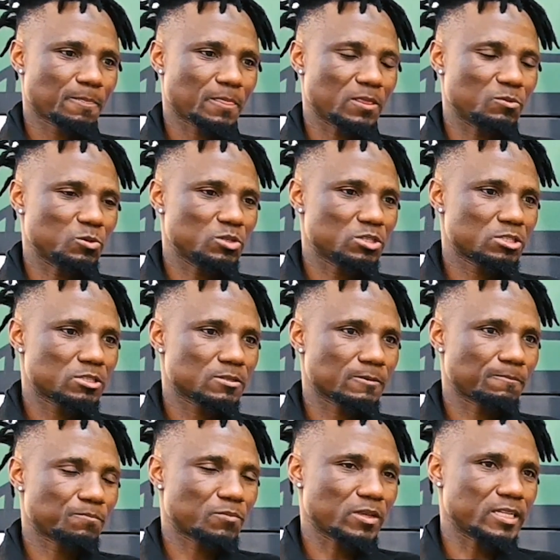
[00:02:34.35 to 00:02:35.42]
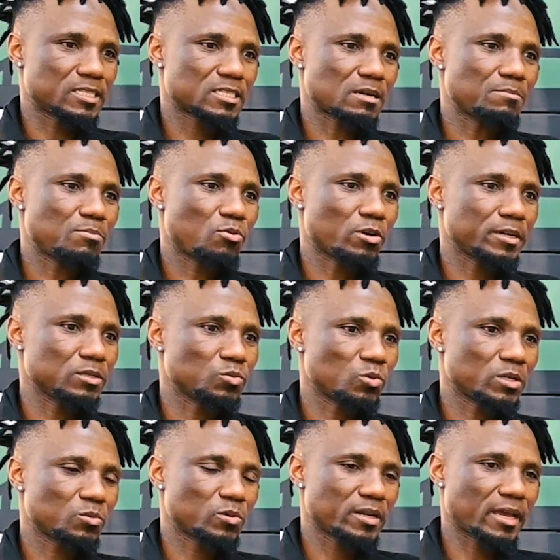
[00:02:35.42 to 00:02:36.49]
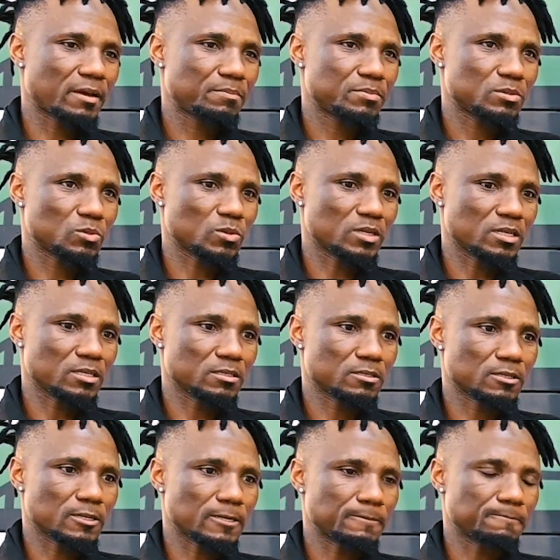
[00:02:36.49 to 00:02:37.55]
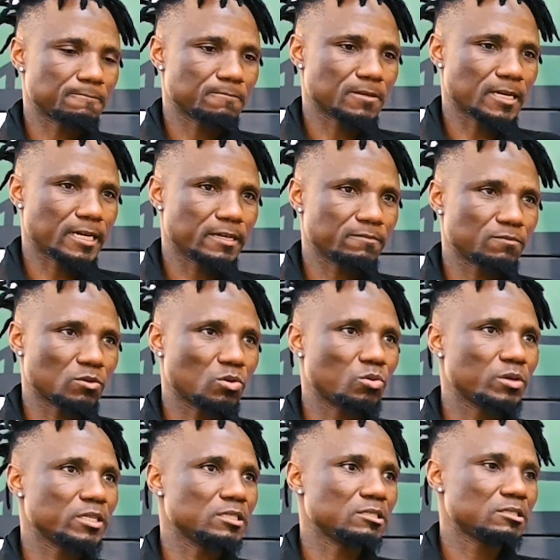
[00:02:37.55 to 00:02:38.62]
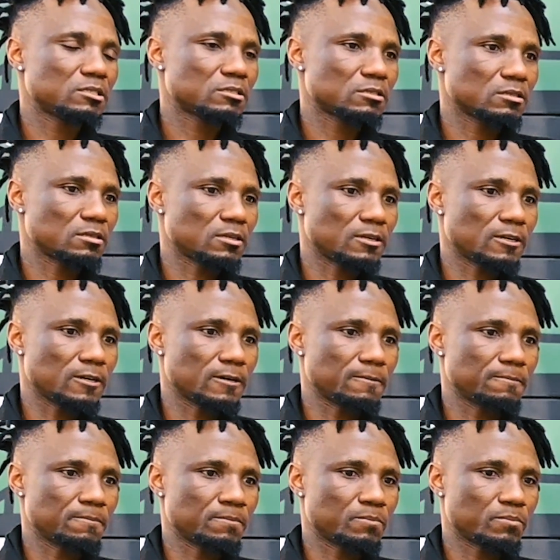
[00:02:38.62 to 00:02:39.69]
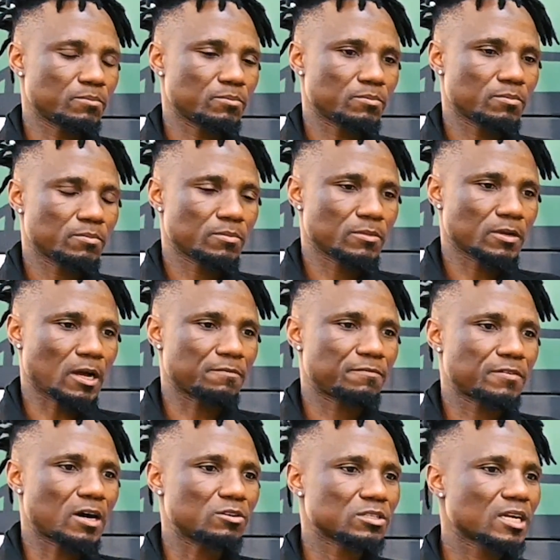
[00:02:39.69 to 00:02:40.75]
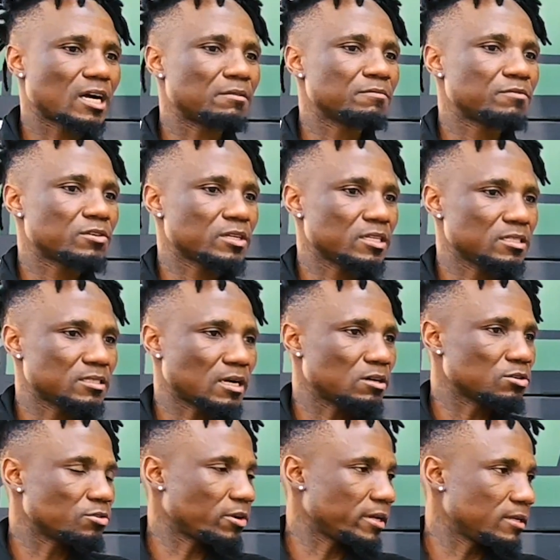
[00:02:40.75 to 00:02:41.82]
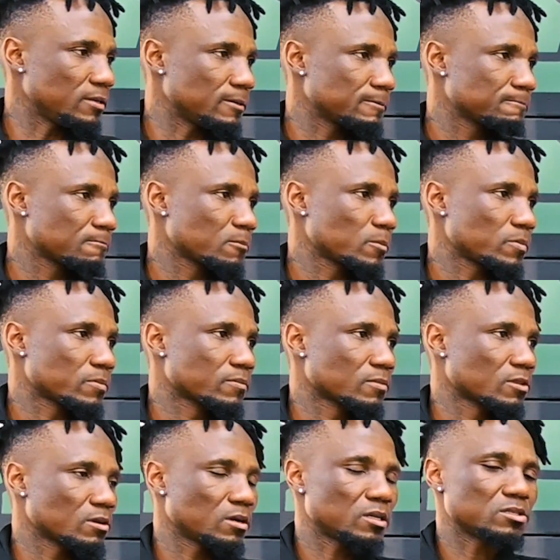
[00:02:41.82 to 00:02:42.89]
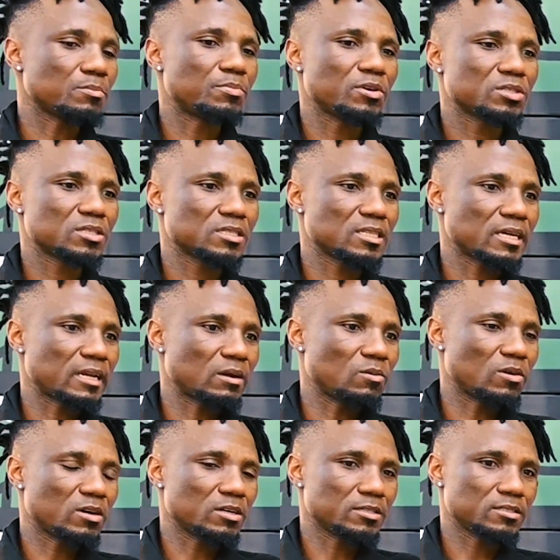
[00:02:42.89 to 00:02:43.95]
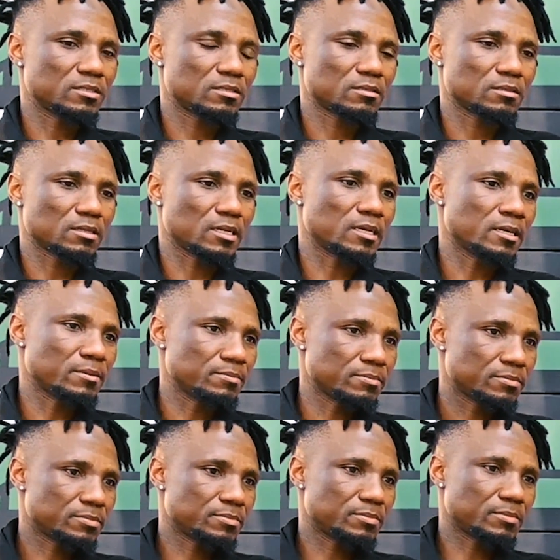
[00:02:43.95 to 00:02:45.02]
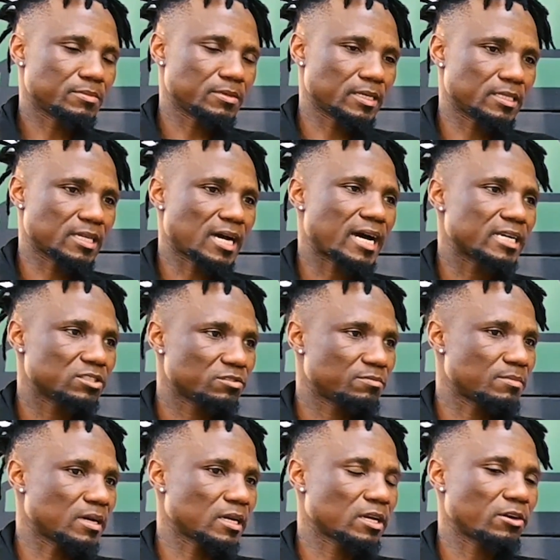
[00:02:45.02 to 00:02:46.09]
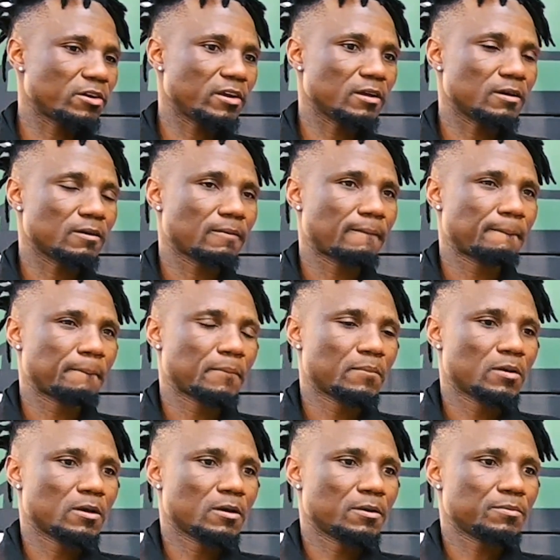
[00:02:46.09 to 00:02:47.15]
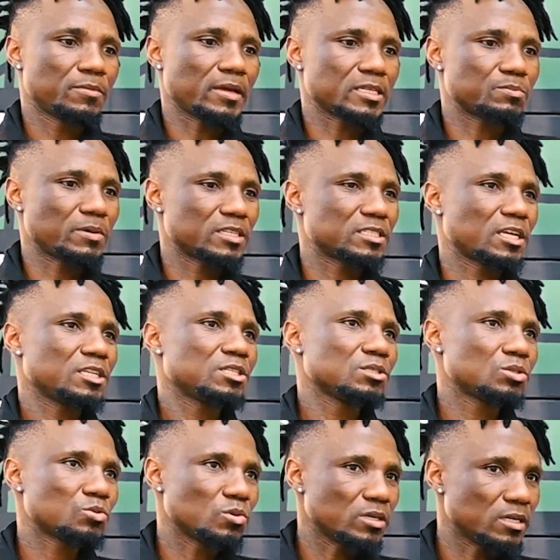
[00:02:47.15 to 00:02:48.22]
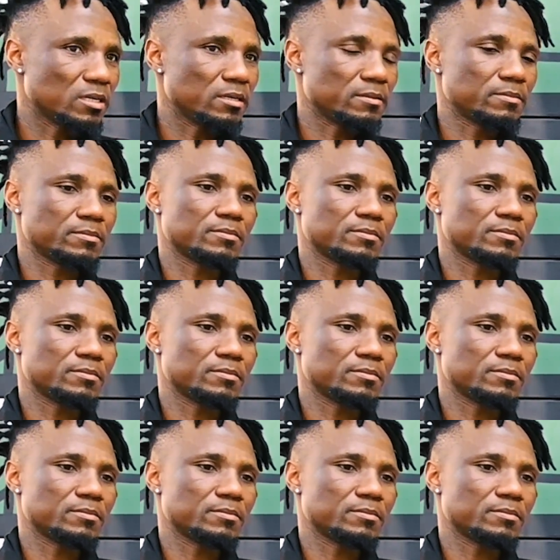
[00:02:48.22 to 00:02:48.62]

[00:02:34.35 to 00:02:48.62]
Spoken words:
There was, at some point, what happened was I've always I found comfort in downgrading. As a person that I was, at the height of my career, the expectations were